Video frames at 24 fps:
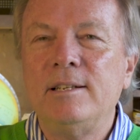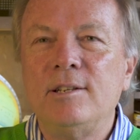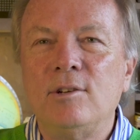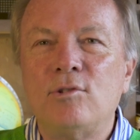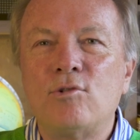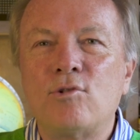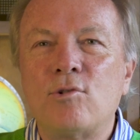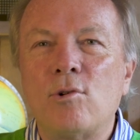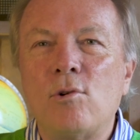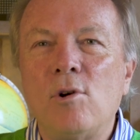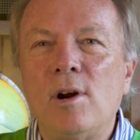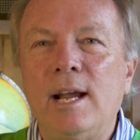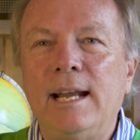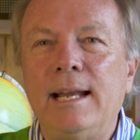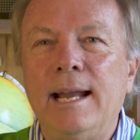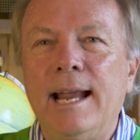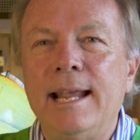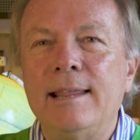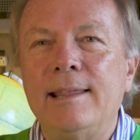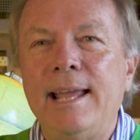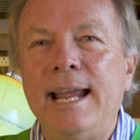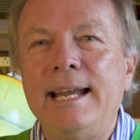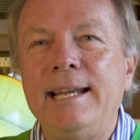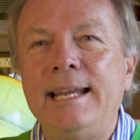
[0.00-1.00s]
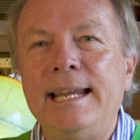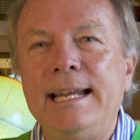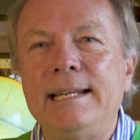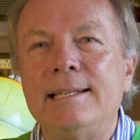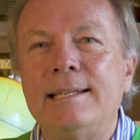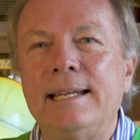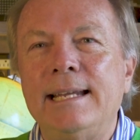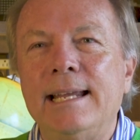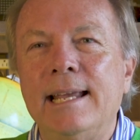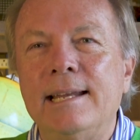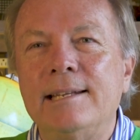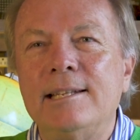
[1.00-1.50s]
in Detroit and they
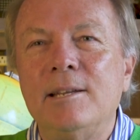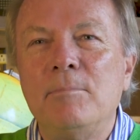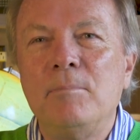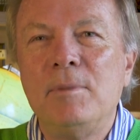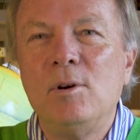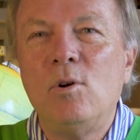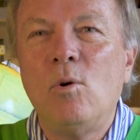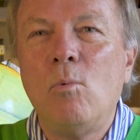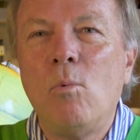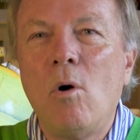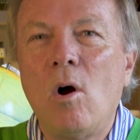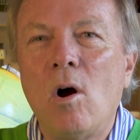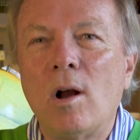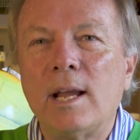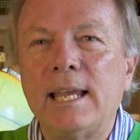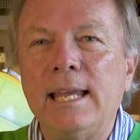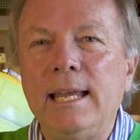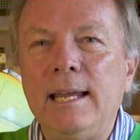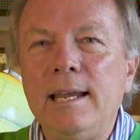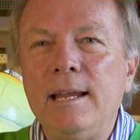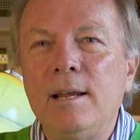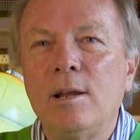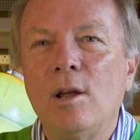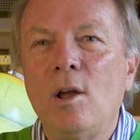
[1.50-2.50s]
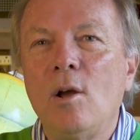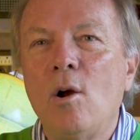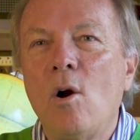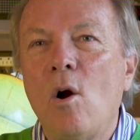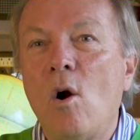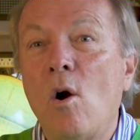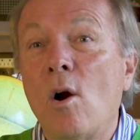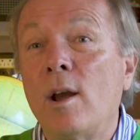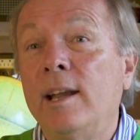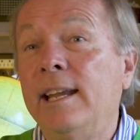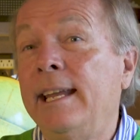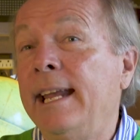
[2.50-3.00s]
need to get to Milwaukee
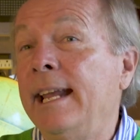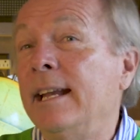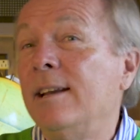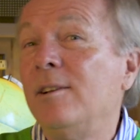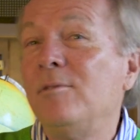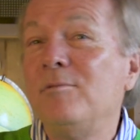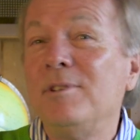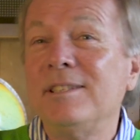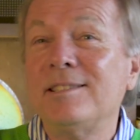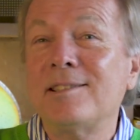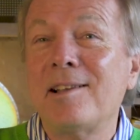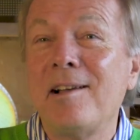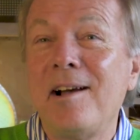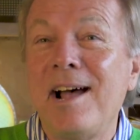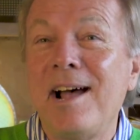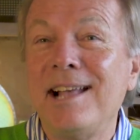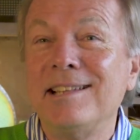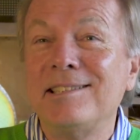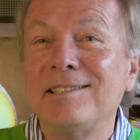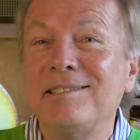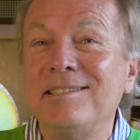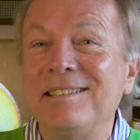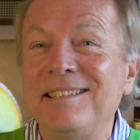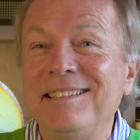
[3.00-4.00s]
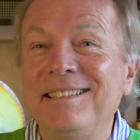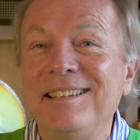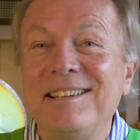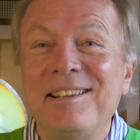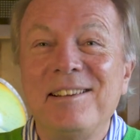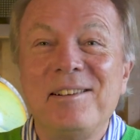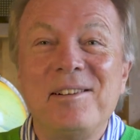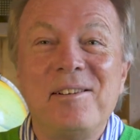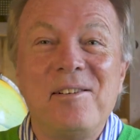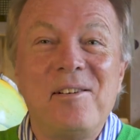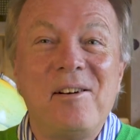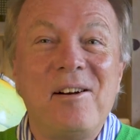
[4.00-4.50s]
or Neenah, Wisconsin,
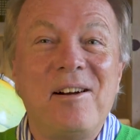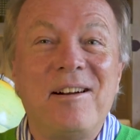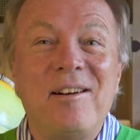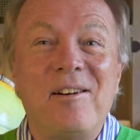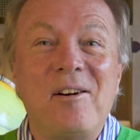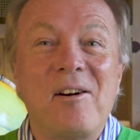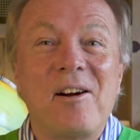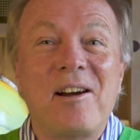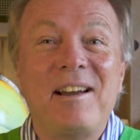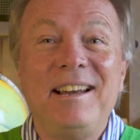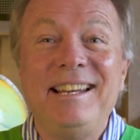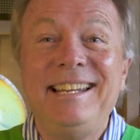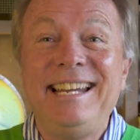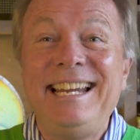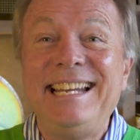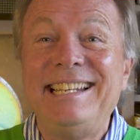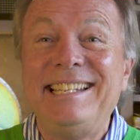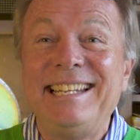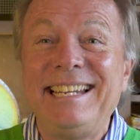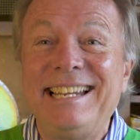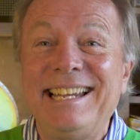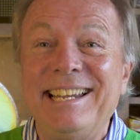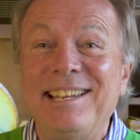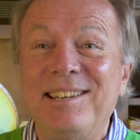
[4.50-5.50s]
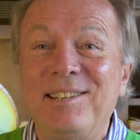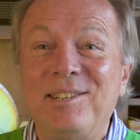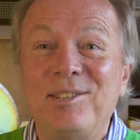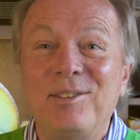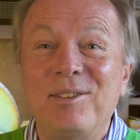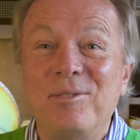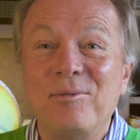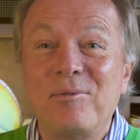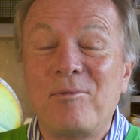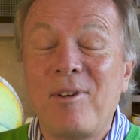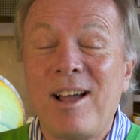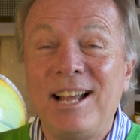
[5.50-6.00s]
or need to get
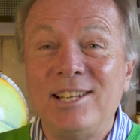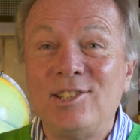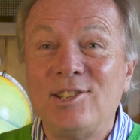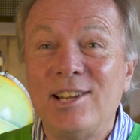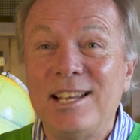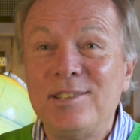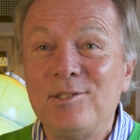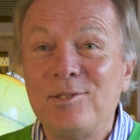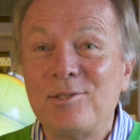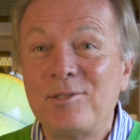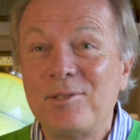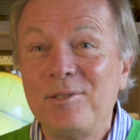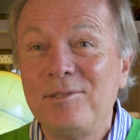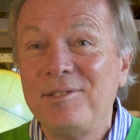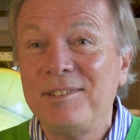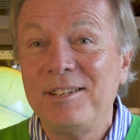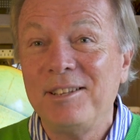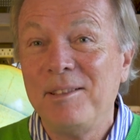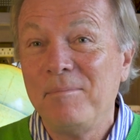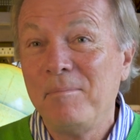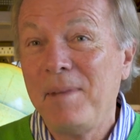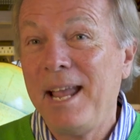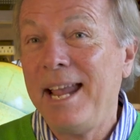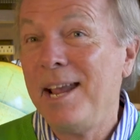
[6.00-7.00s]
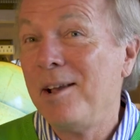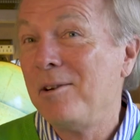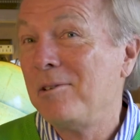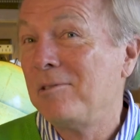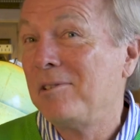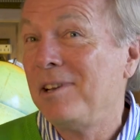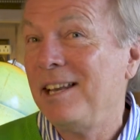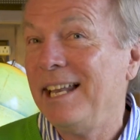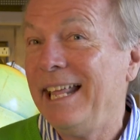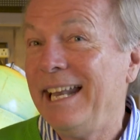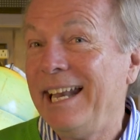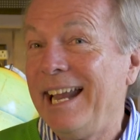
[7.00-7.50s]
to Rochester to the Mayo
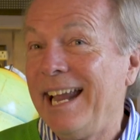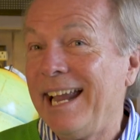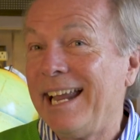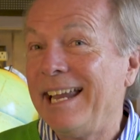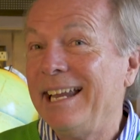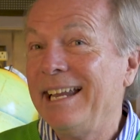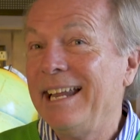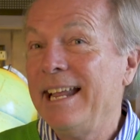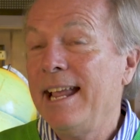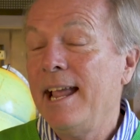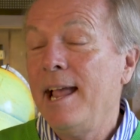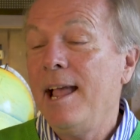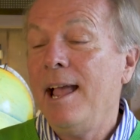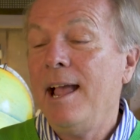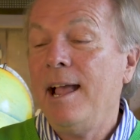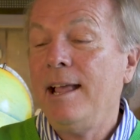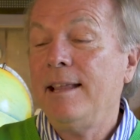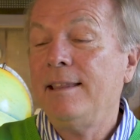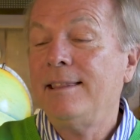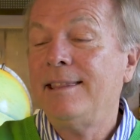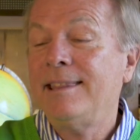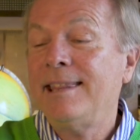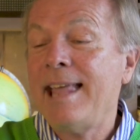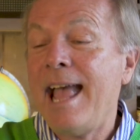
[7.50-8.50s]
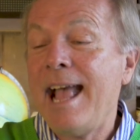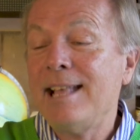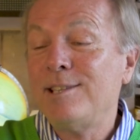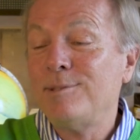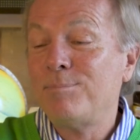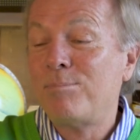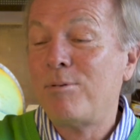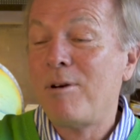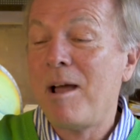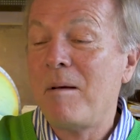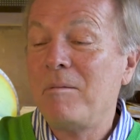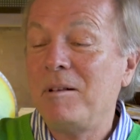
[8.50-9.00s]
Clinic. That's
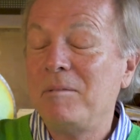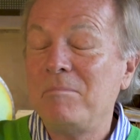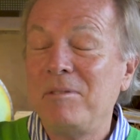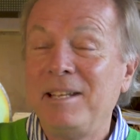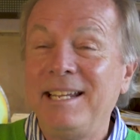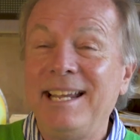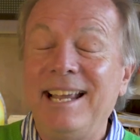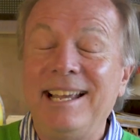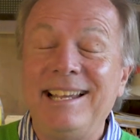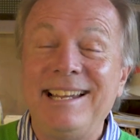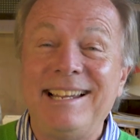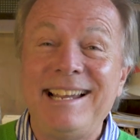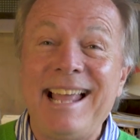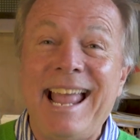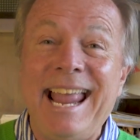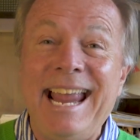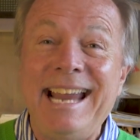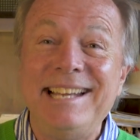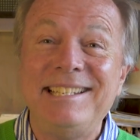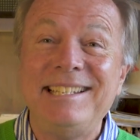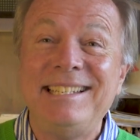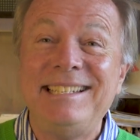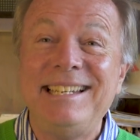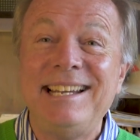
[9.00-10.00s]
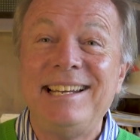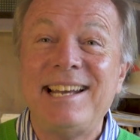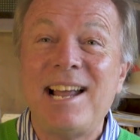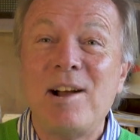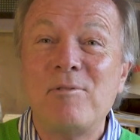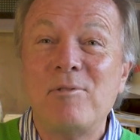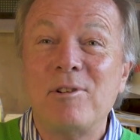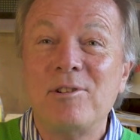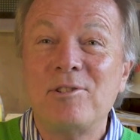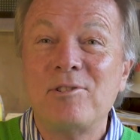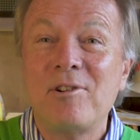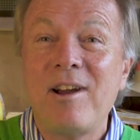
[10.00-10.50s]
probably an eight to 10
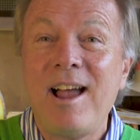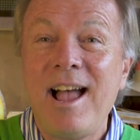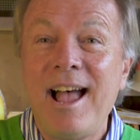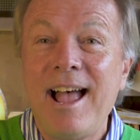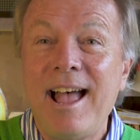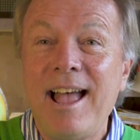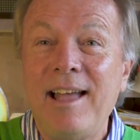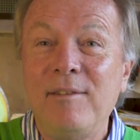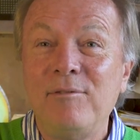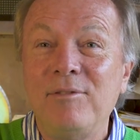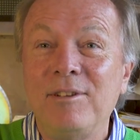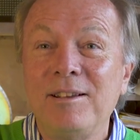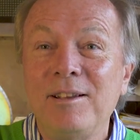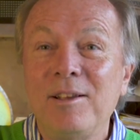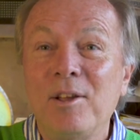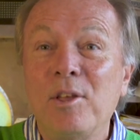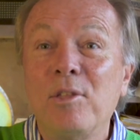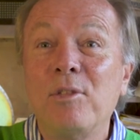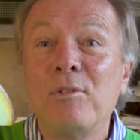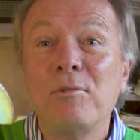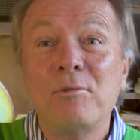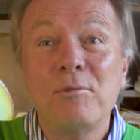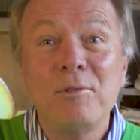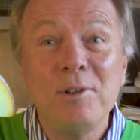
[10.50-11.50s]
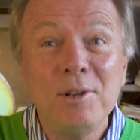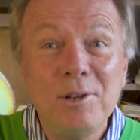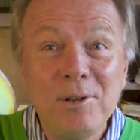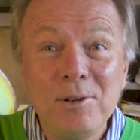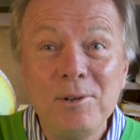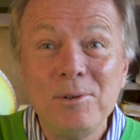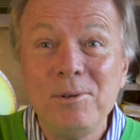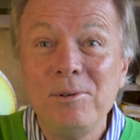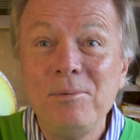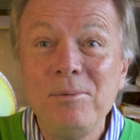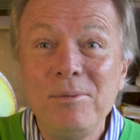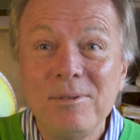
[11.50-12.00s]
hour drive
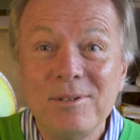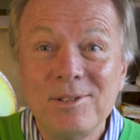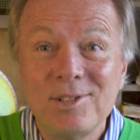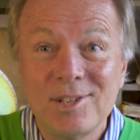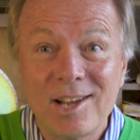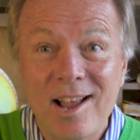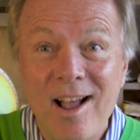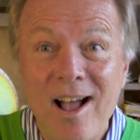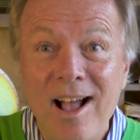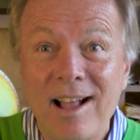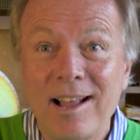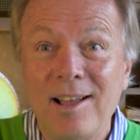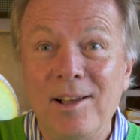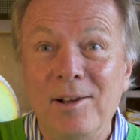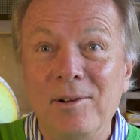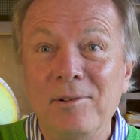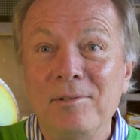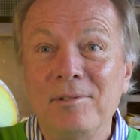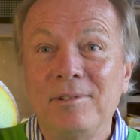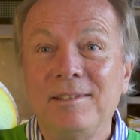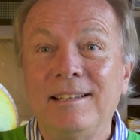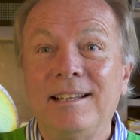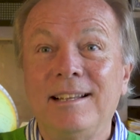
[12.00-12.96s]
through Chicago.